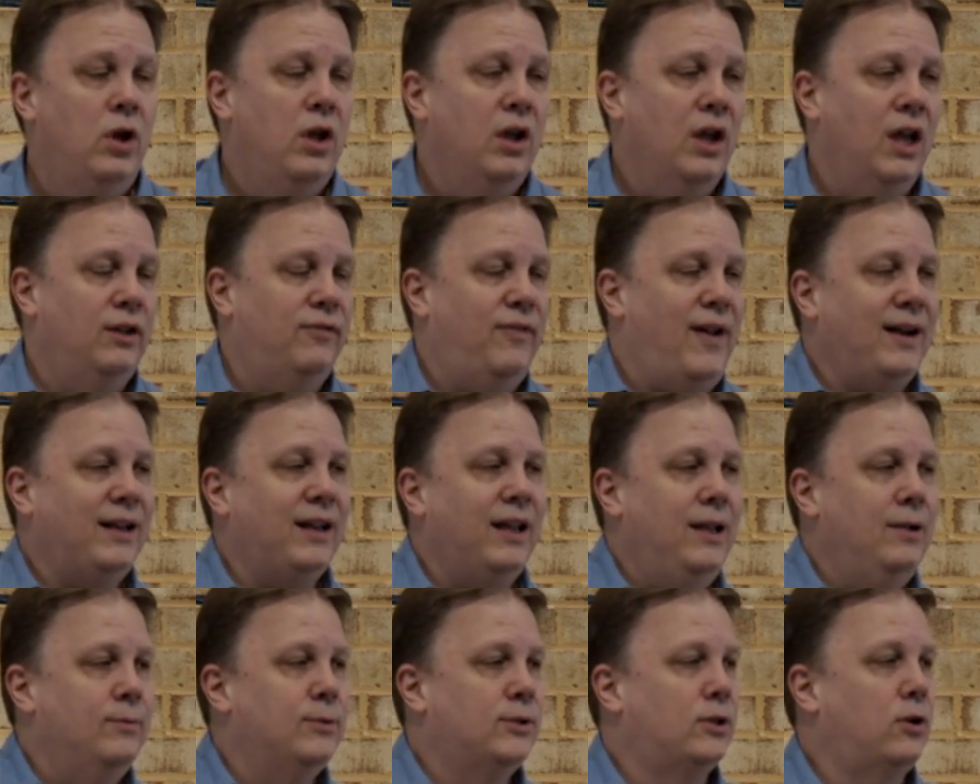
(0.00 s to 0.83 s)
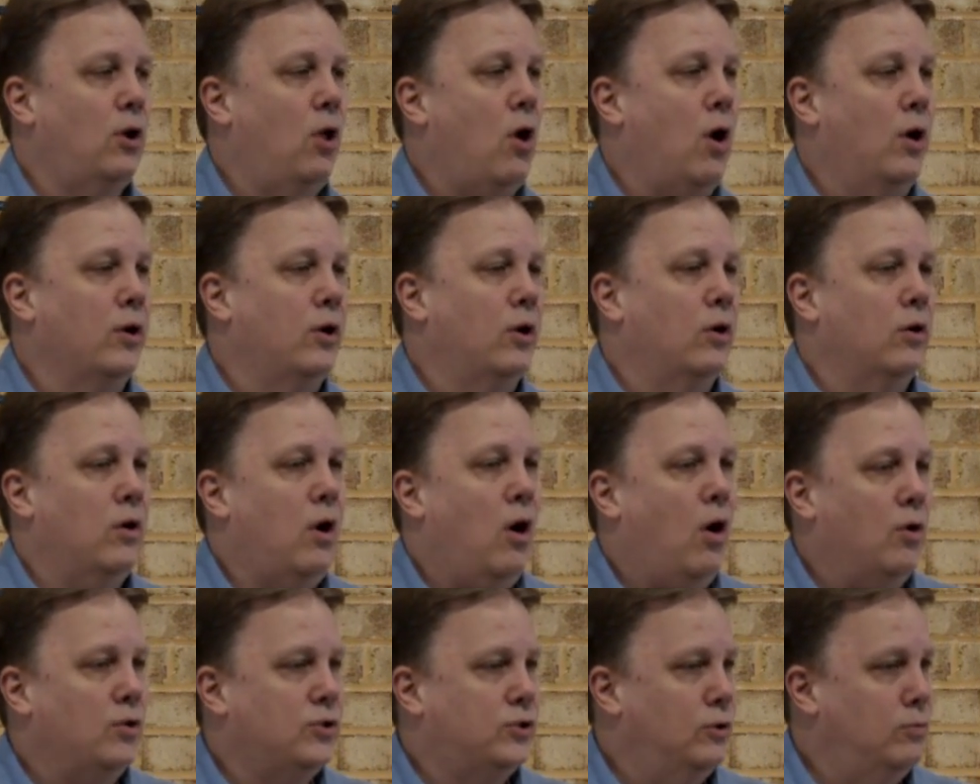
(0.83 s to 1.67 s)
And the fact that he was a lawyer
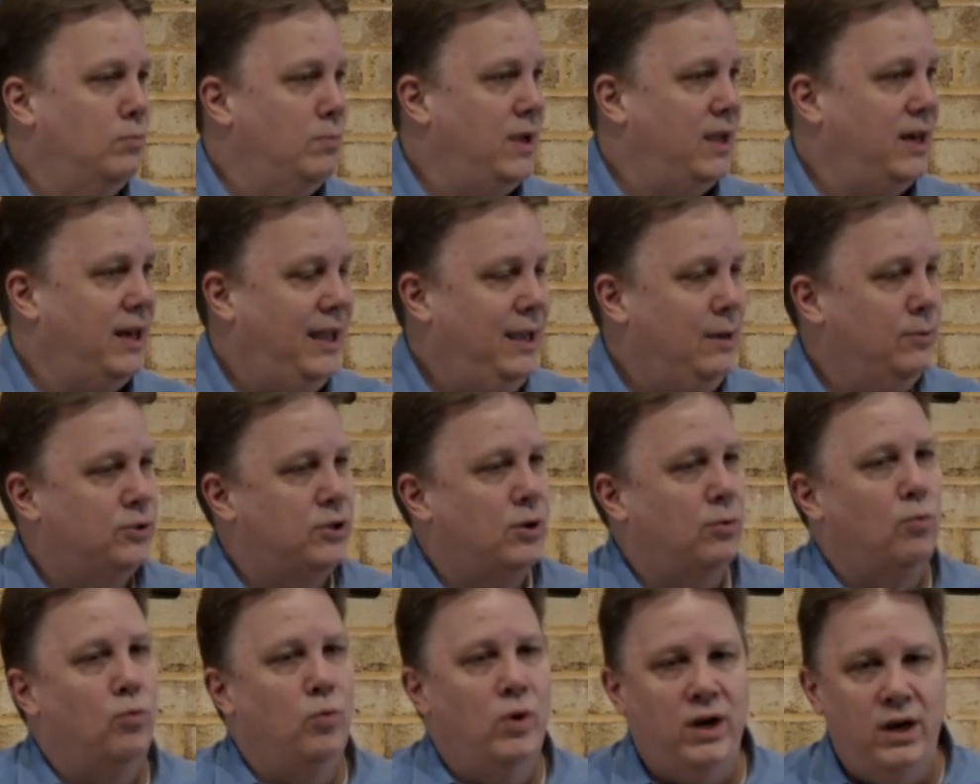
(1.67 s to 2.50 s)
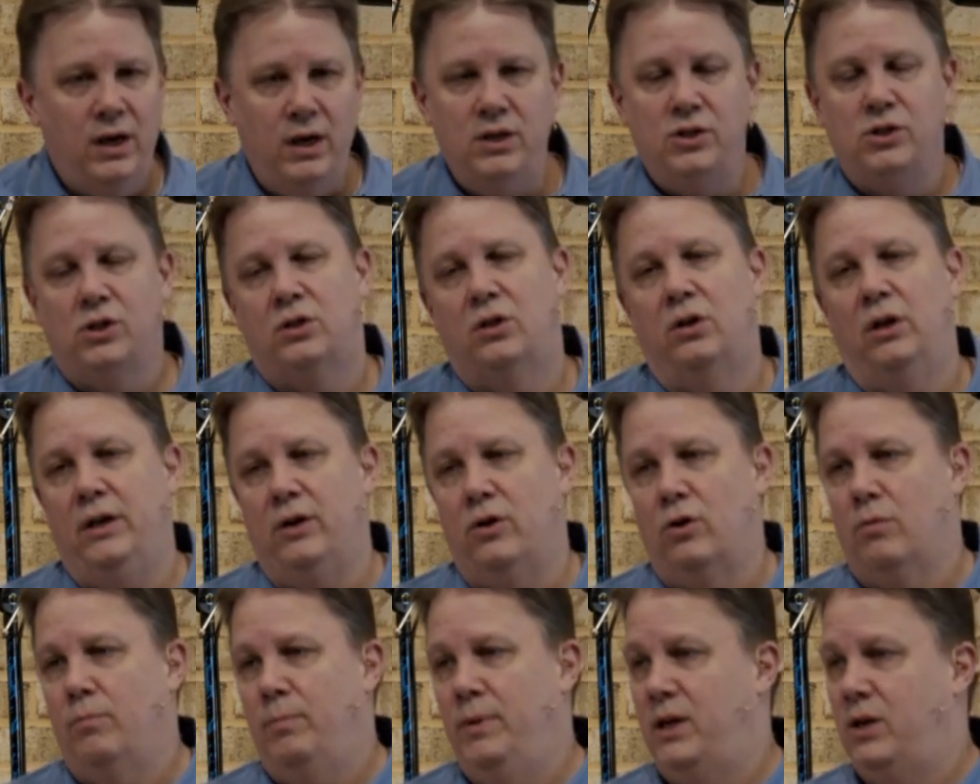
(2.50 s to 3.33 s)
also meant he was a religious
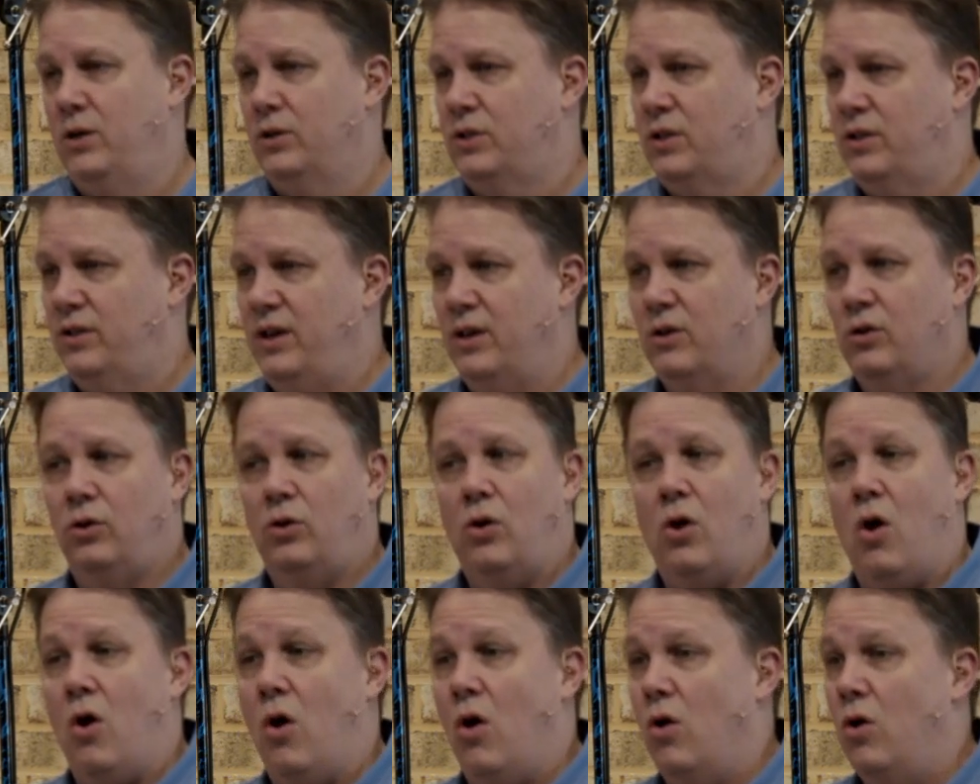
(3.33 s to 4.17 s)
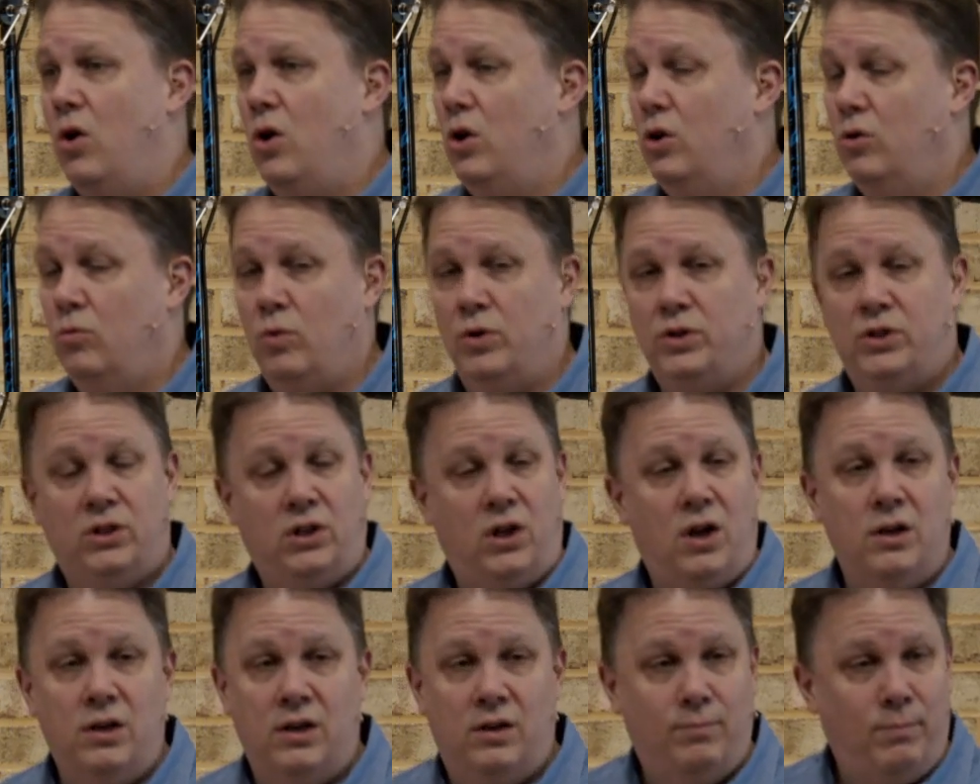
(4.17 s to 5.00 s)
leader because their law was
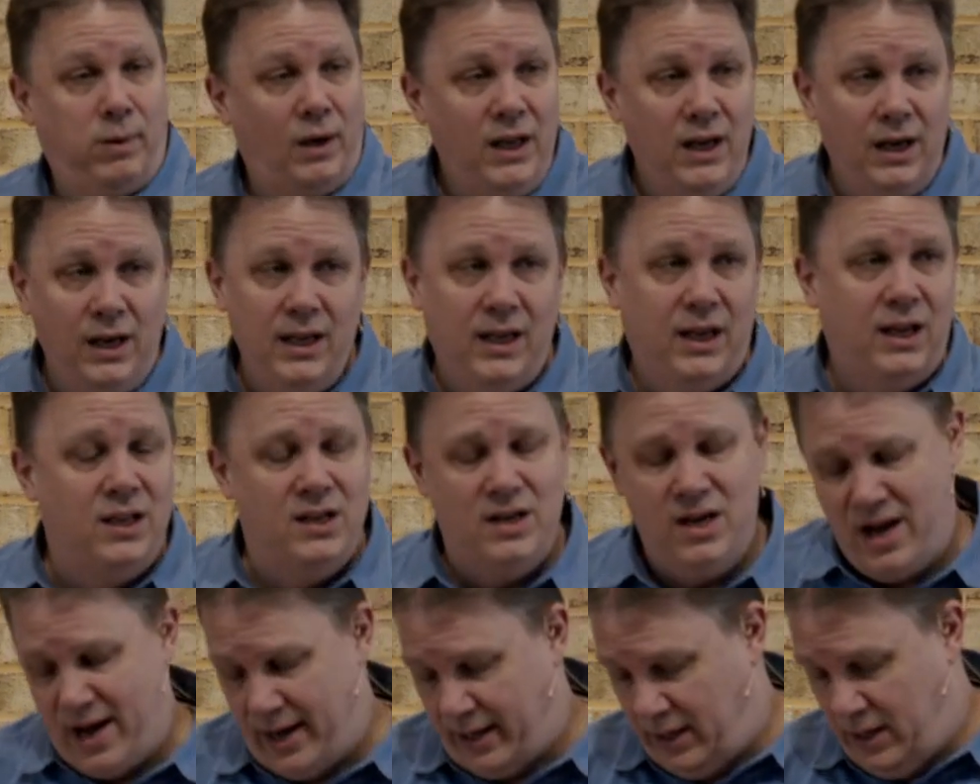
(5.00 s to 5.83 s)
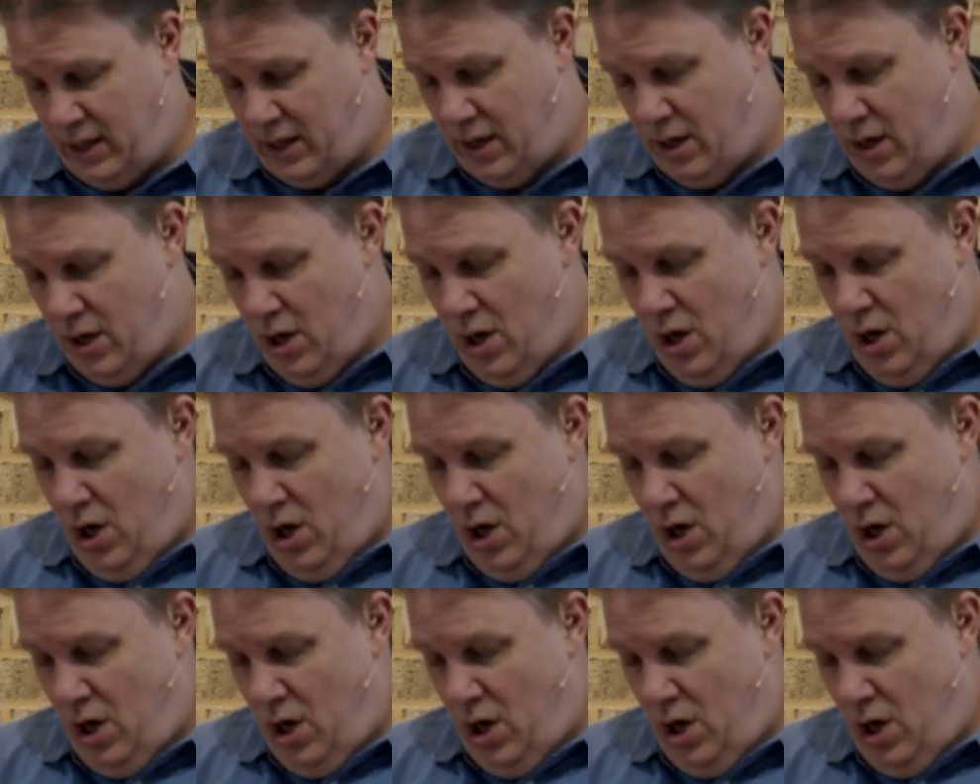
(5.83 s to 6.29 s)
completely connected